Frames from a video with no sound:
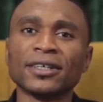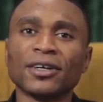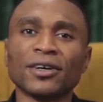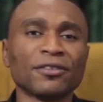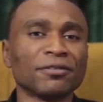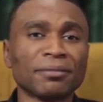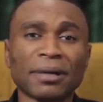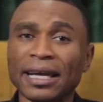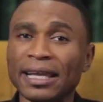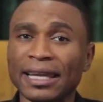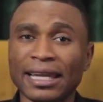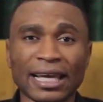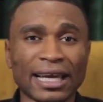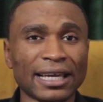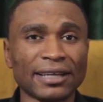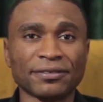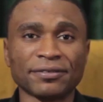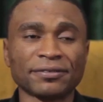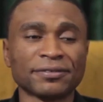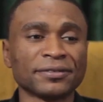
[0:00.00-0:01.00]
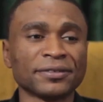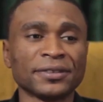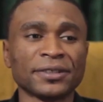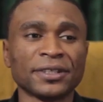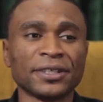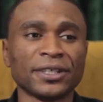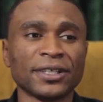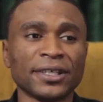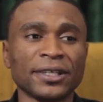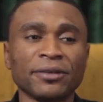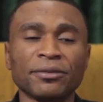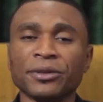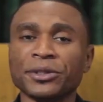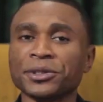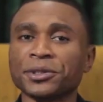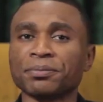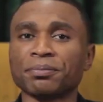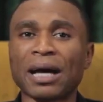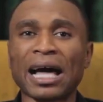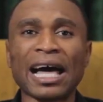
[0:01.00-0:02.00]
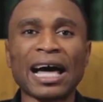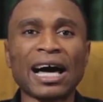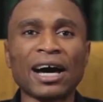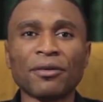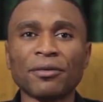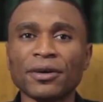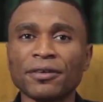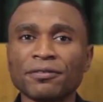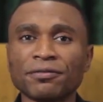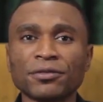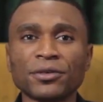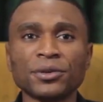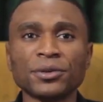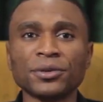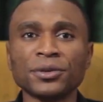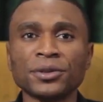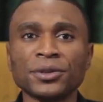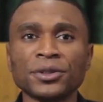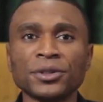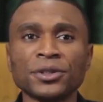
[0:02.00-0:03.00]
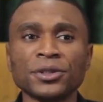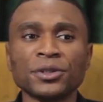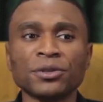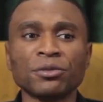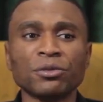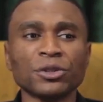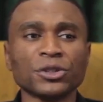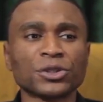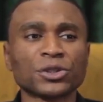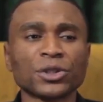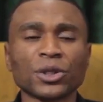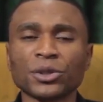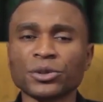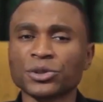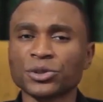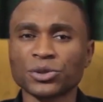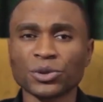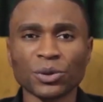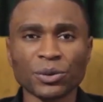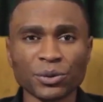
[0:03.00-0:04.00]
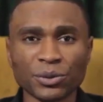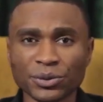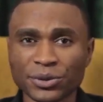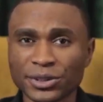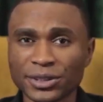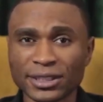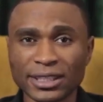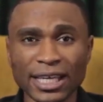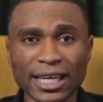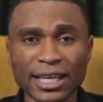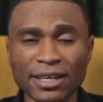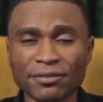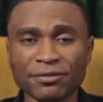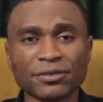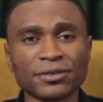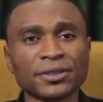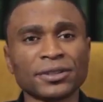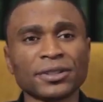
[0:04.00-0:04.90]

of my life. It was powerful. We saw souls saved,